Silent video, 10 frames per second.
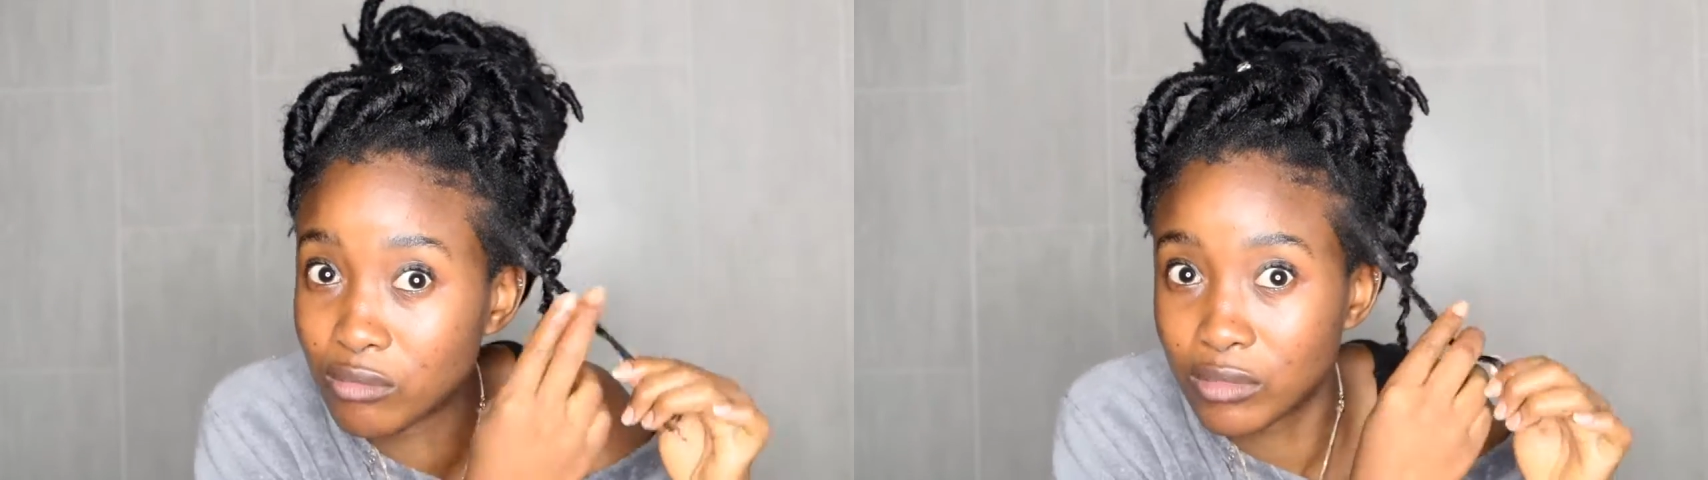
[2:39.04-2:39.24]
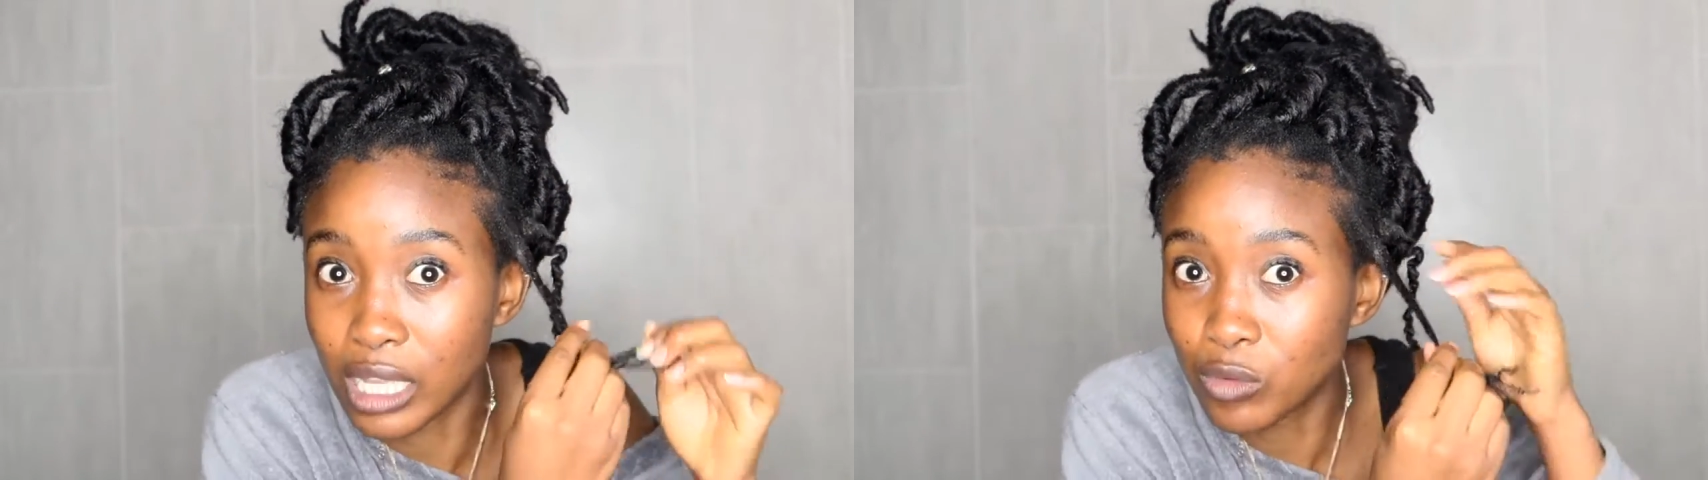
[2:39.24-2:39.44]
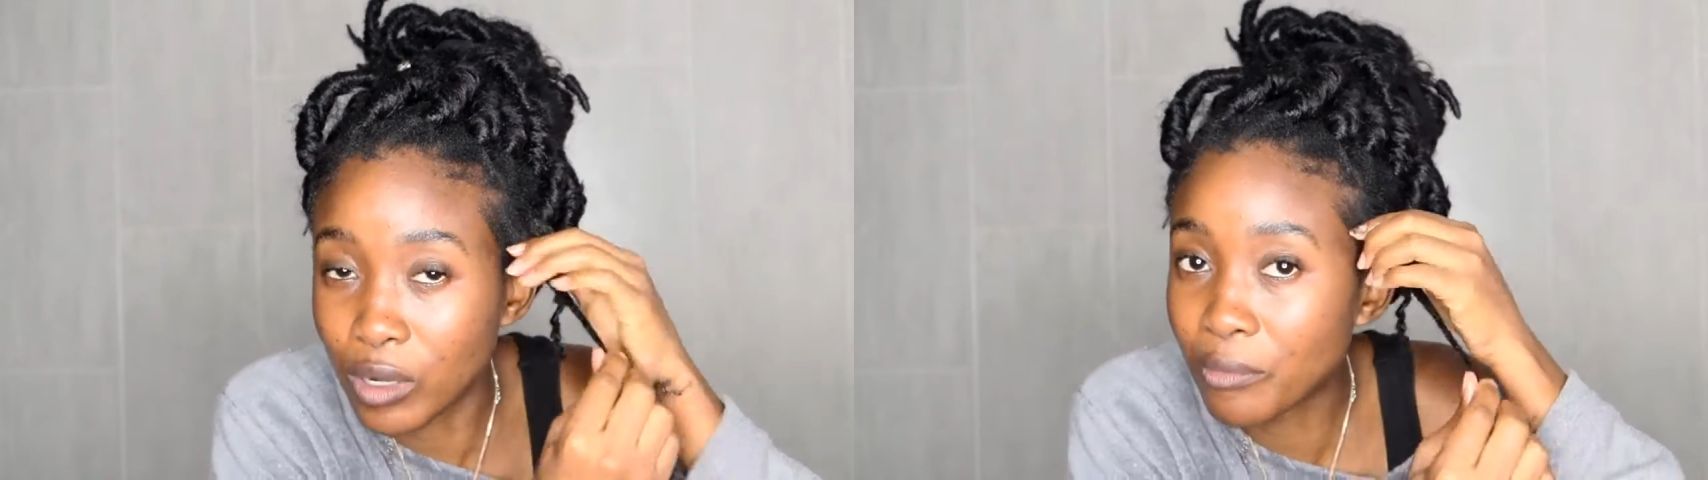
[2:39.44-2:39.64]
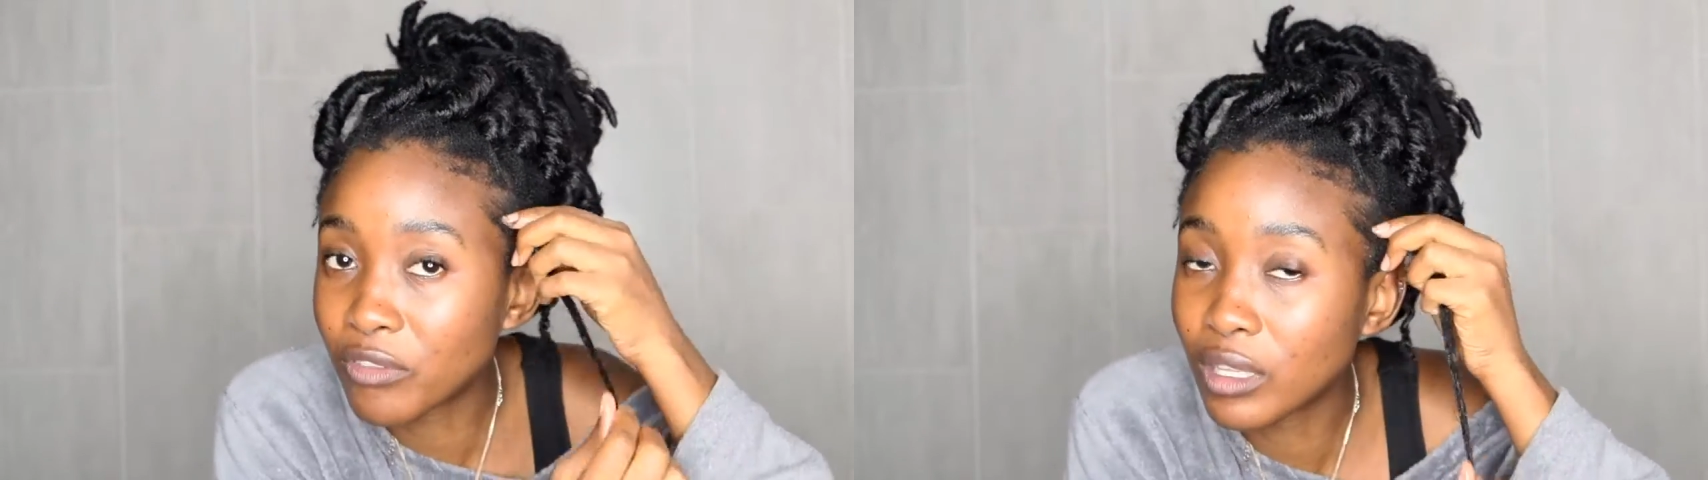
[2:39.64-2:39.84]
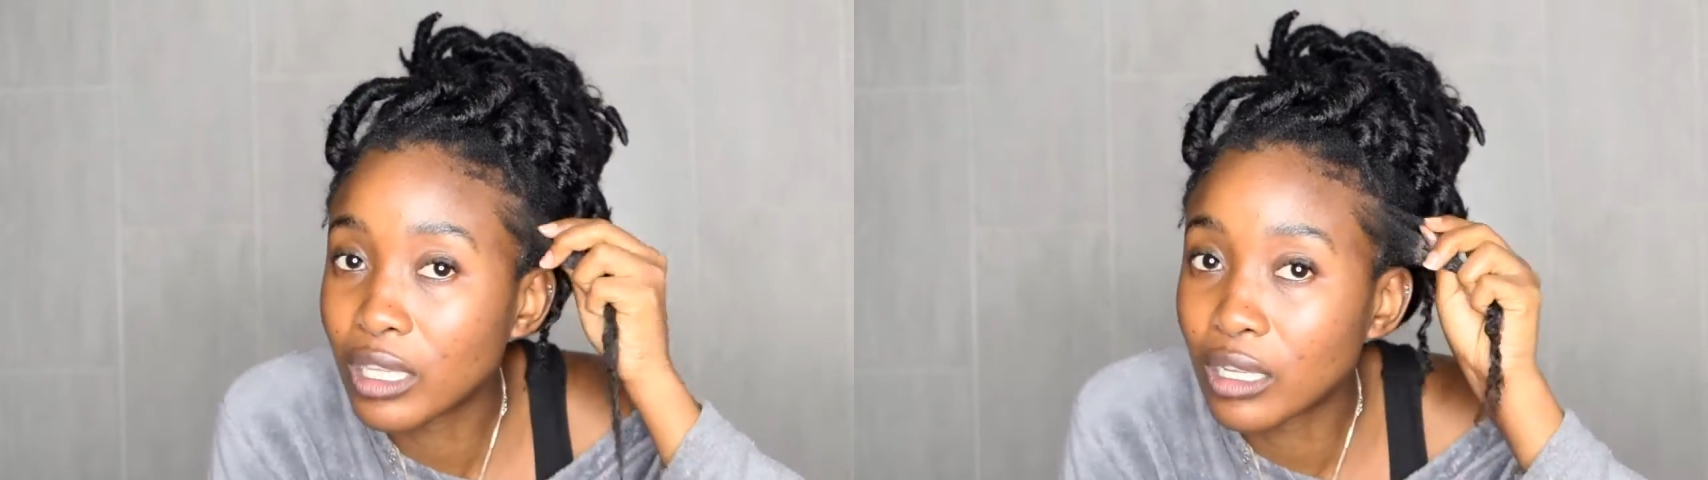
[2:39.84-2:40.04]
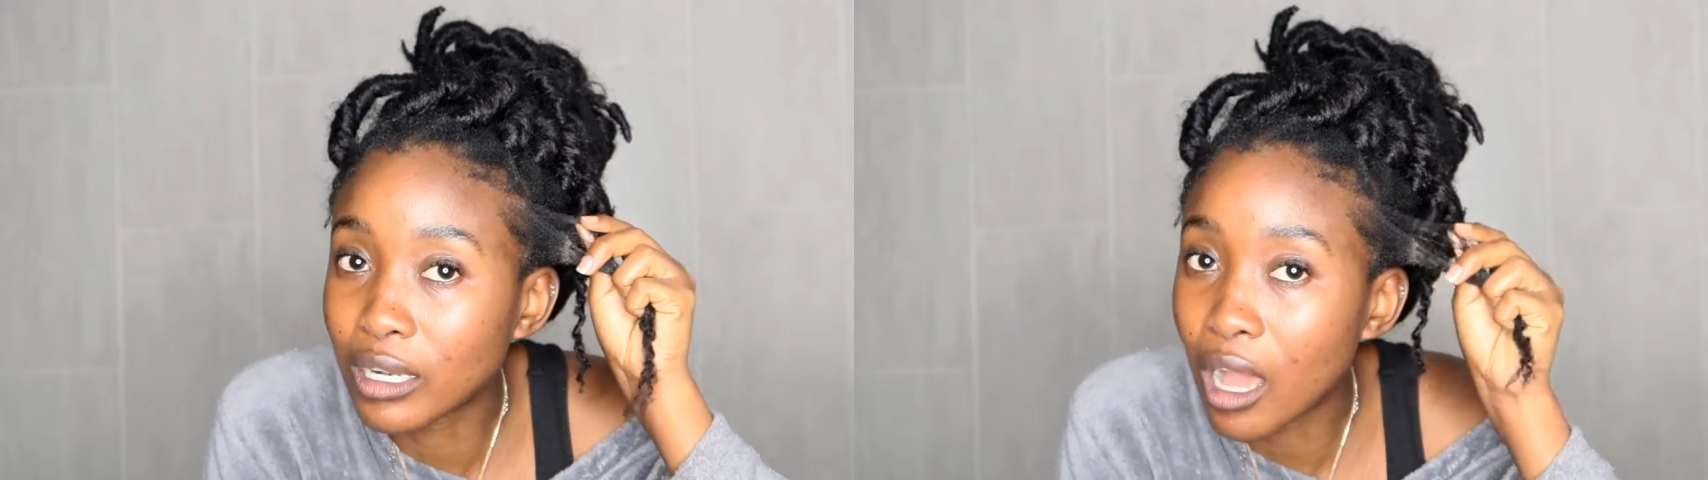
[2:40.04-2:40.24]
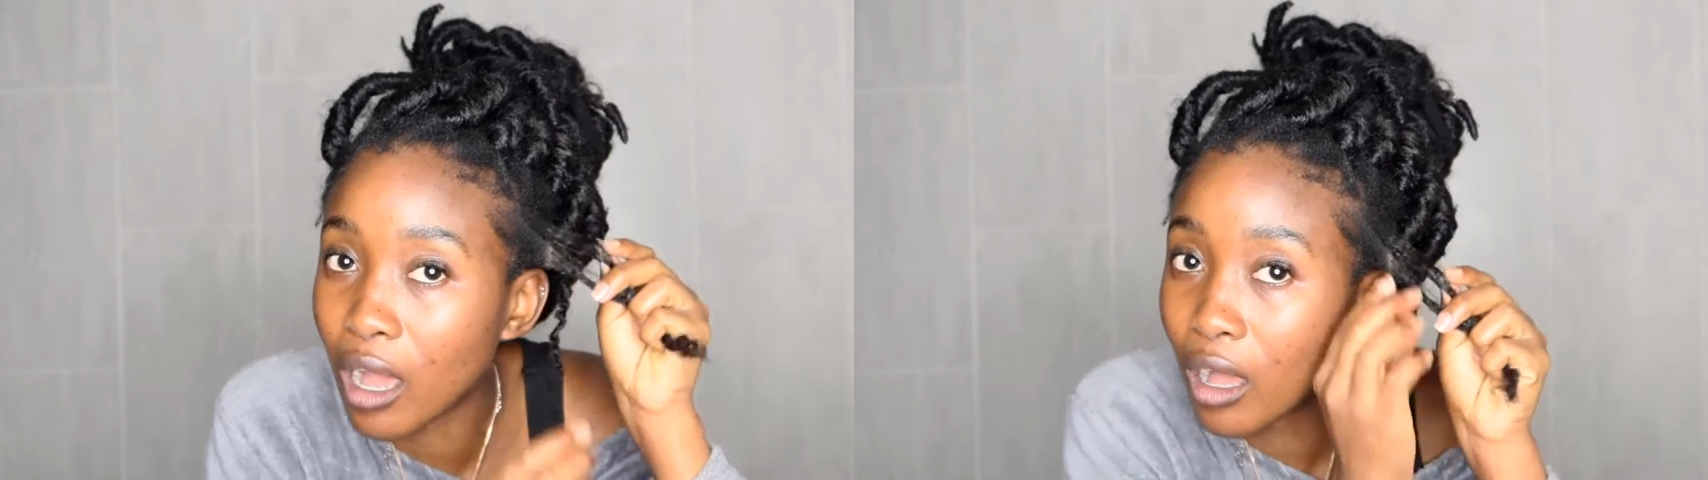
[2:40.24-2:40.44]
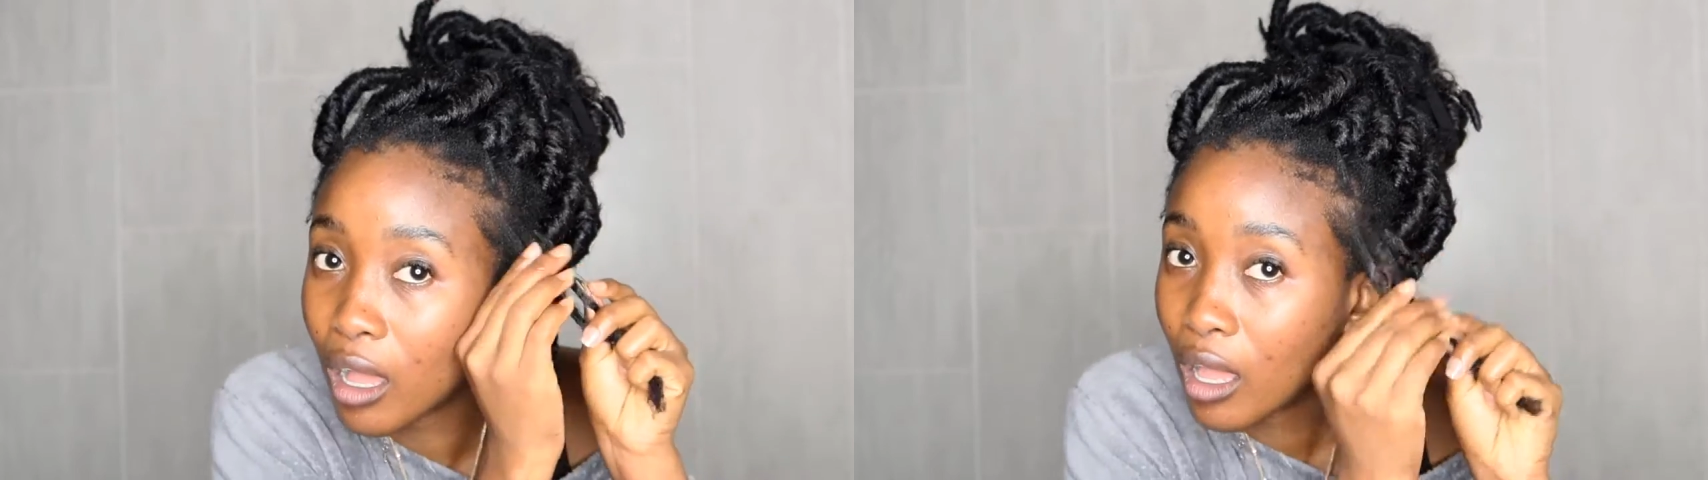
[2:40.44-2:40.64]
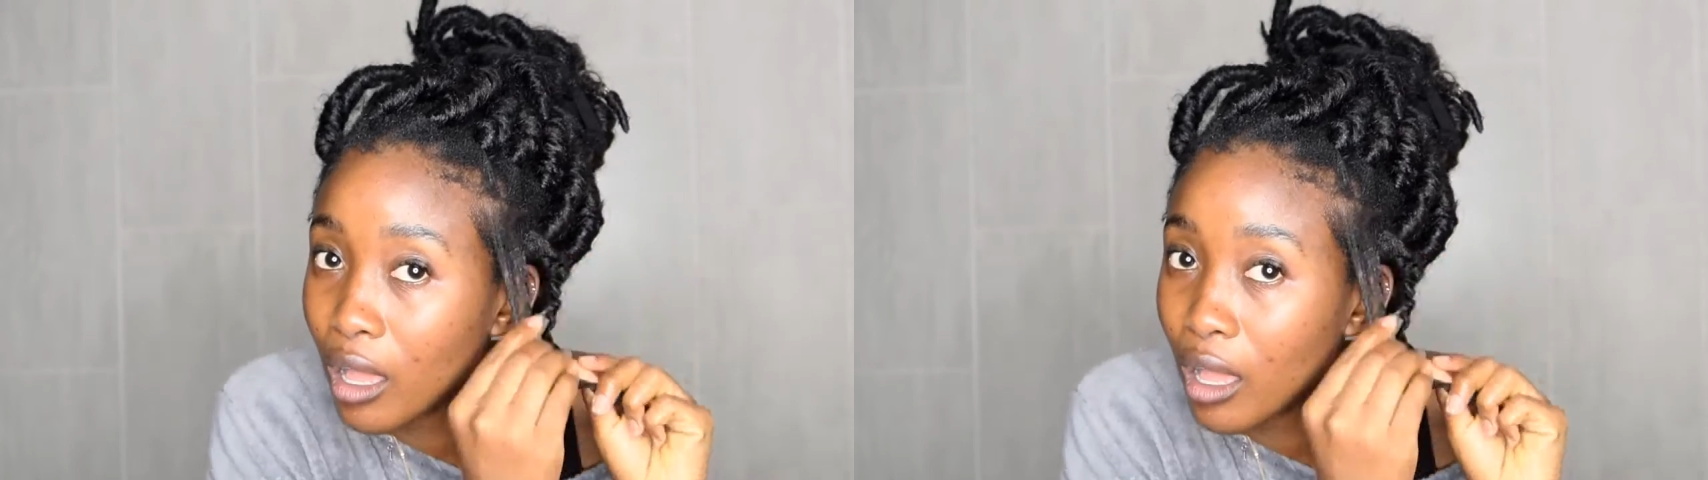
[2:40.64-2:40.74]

that's what I'm thinking now,